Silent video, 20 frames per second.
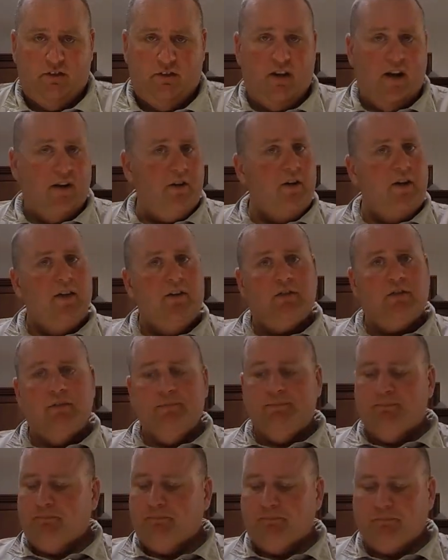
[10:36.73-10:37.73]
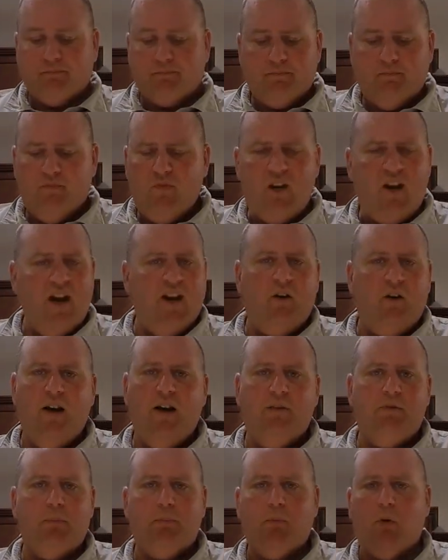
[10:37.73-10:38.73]
tenderness. I
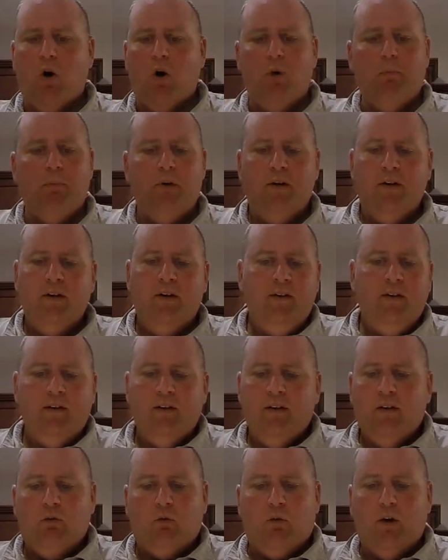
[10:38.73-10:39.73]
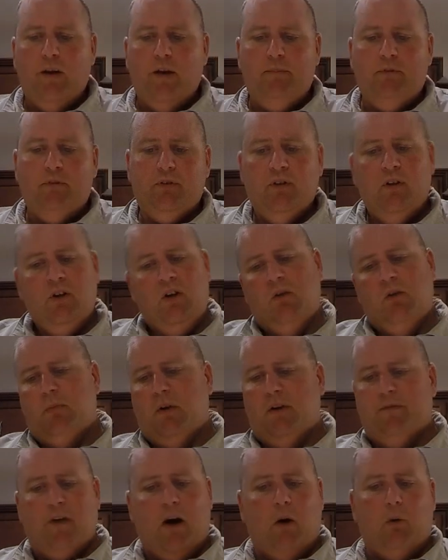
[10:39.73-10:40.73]
don't ever probe ribs,
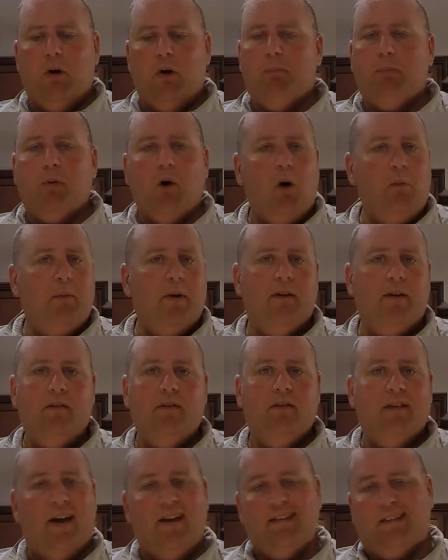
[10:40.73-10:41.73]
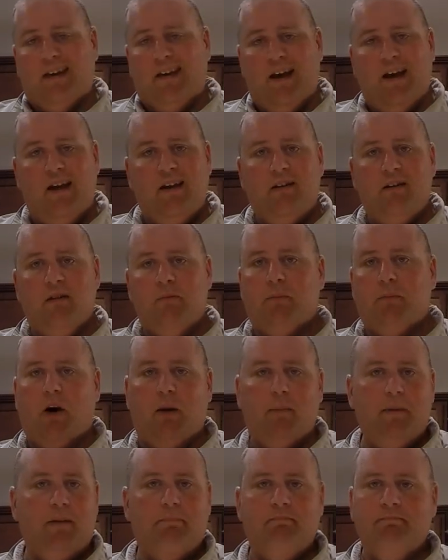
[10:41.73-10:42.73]
but if I were to probe it at the end,
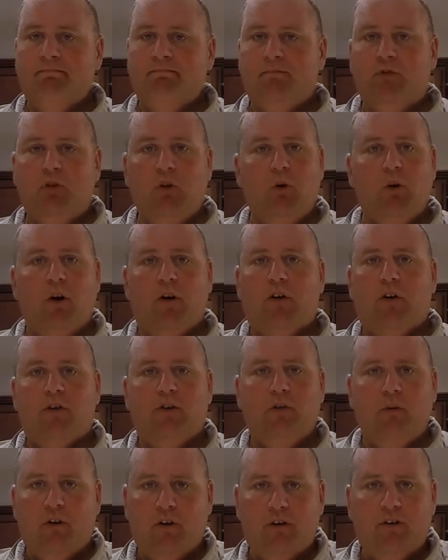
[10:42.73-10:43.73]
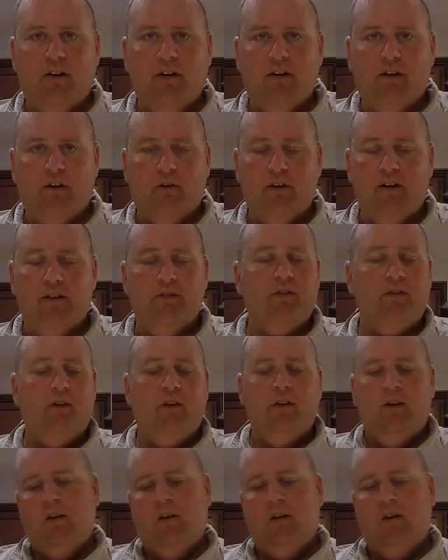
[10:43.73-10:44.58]
probably be 200, 210 degrees.